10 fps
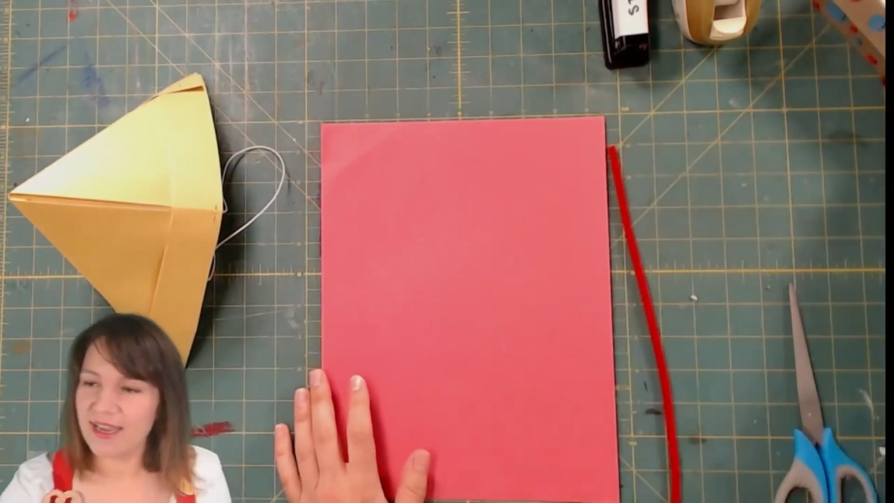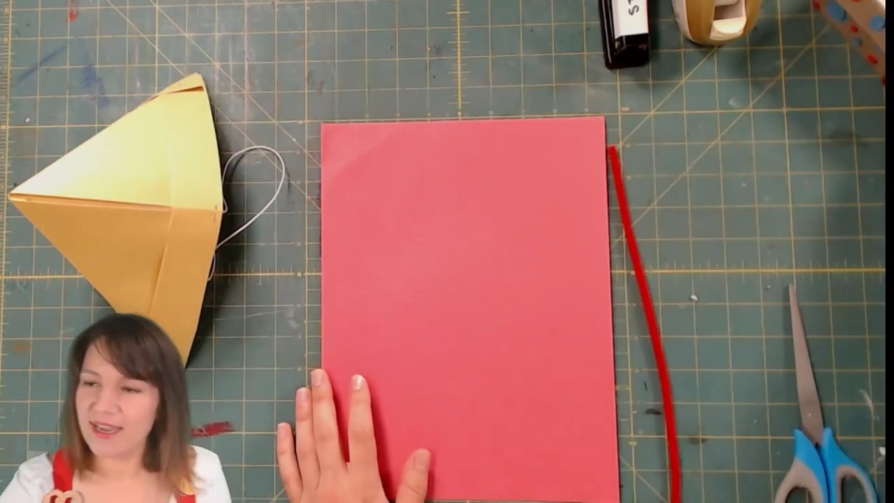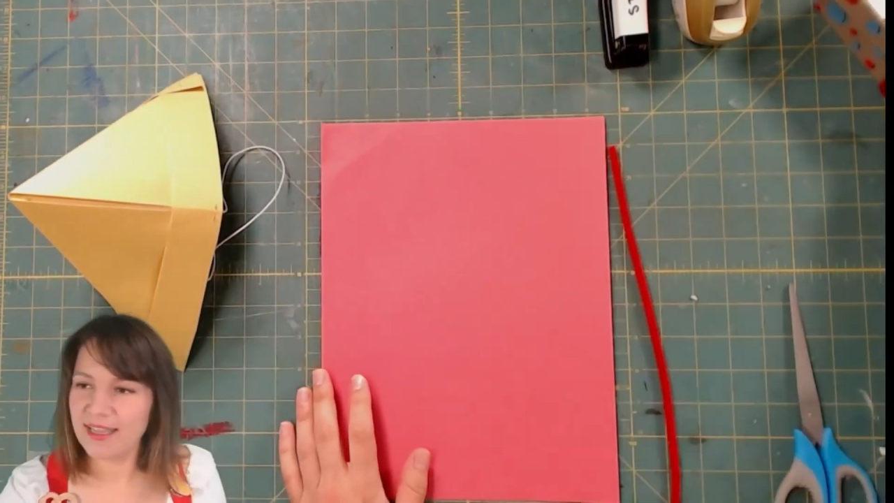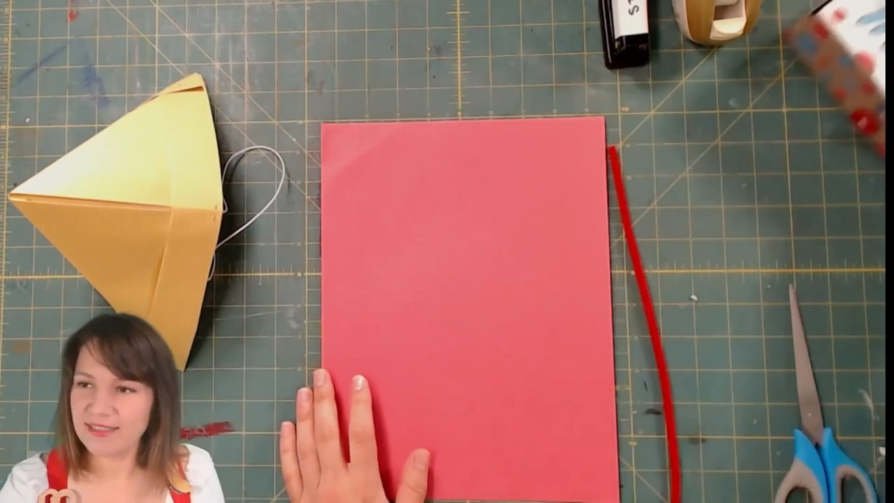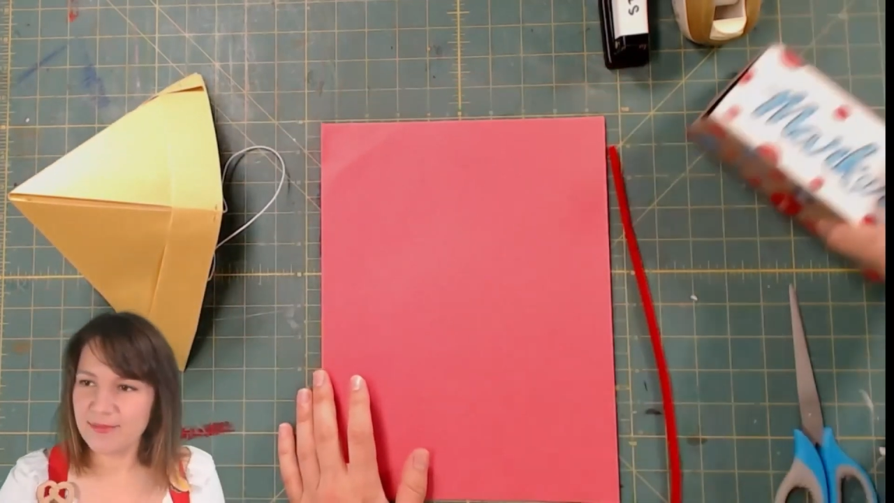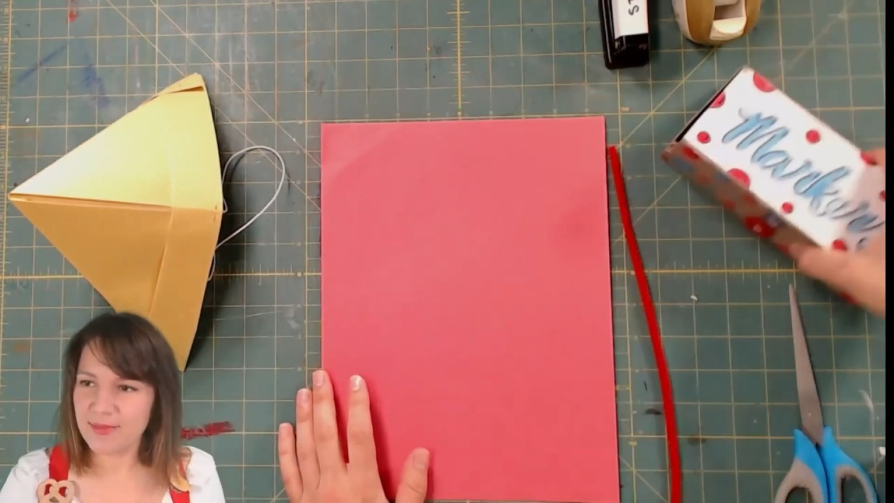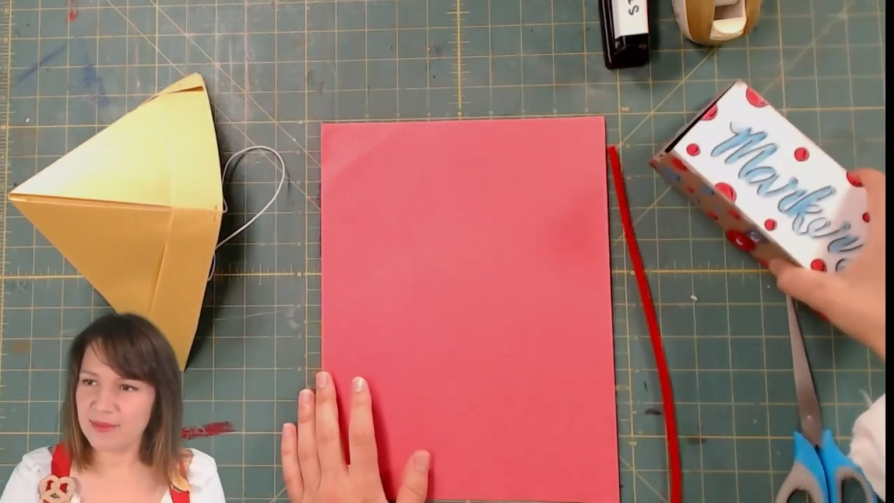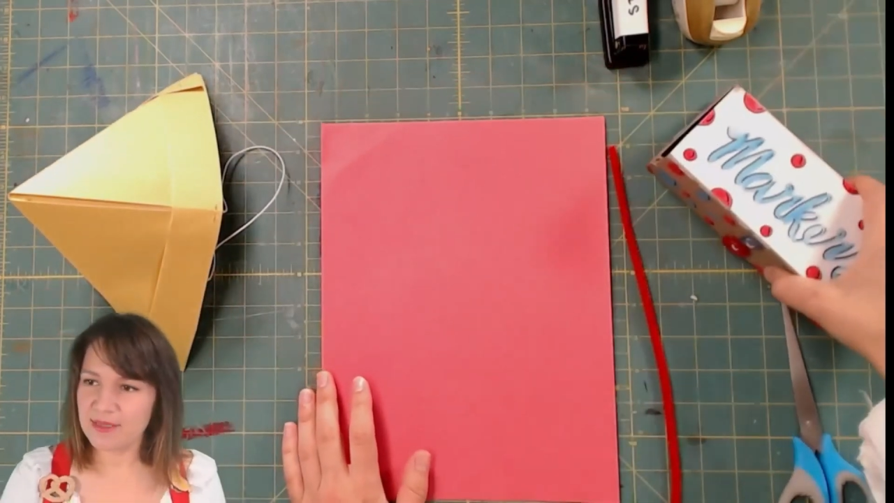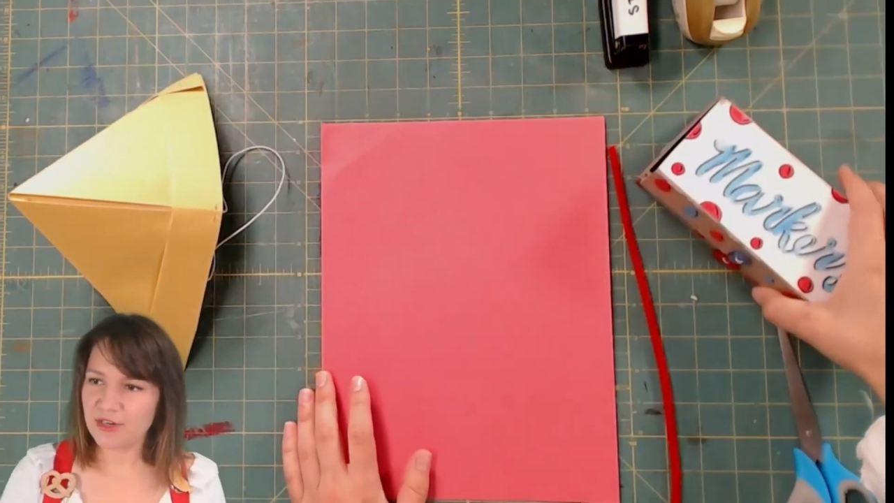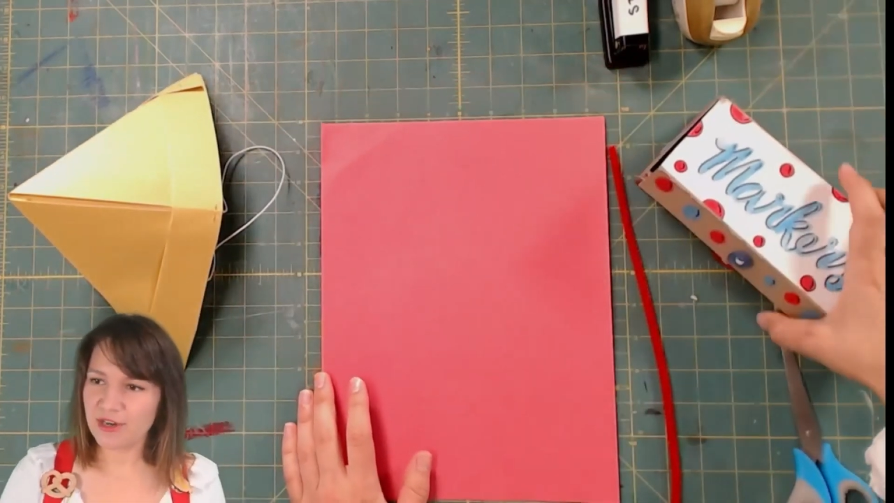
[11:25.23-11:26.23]
I'd like to
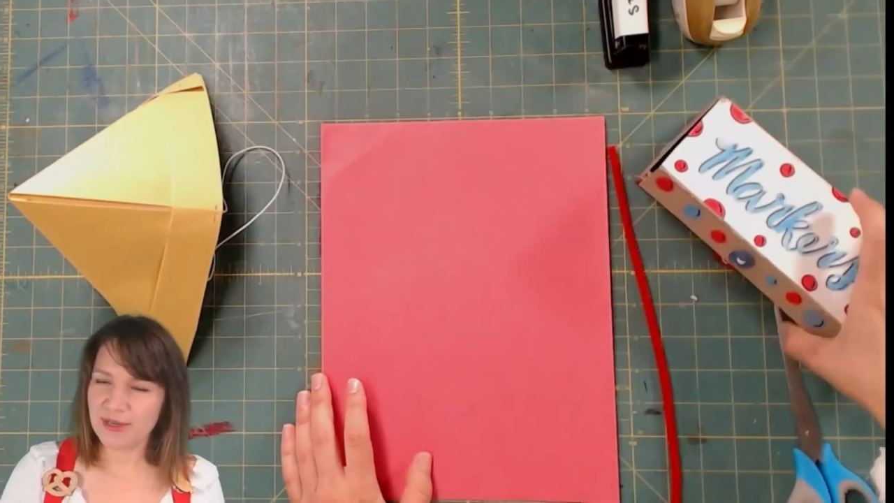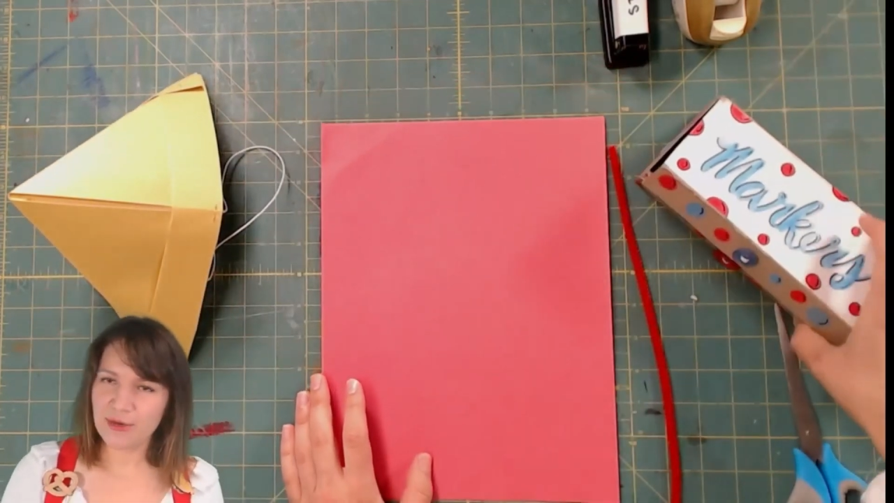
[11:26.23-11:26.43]
maybe try to